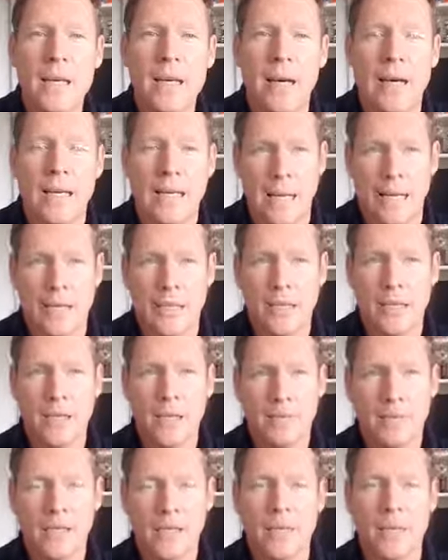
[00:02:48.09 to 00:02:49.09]
And you're
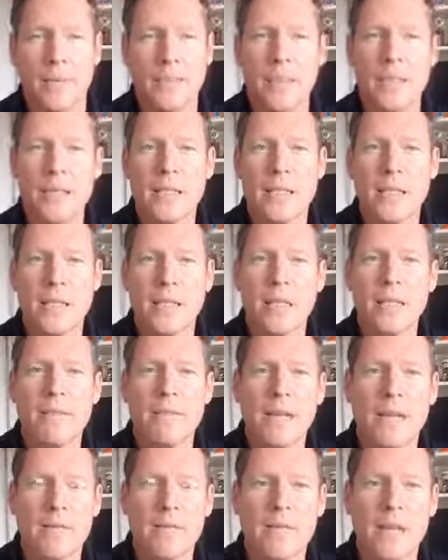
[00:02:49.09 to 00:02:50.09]
giving something that's going to give
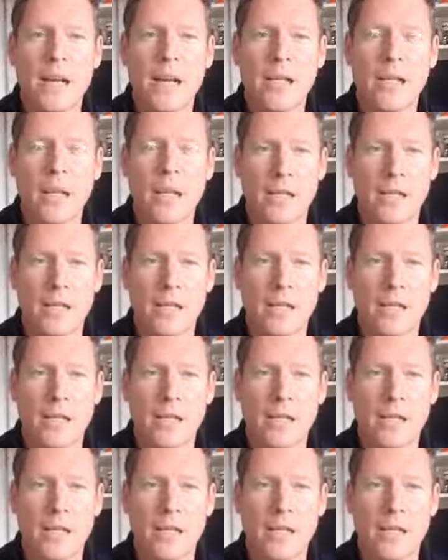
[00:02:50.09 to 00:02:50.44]
them value.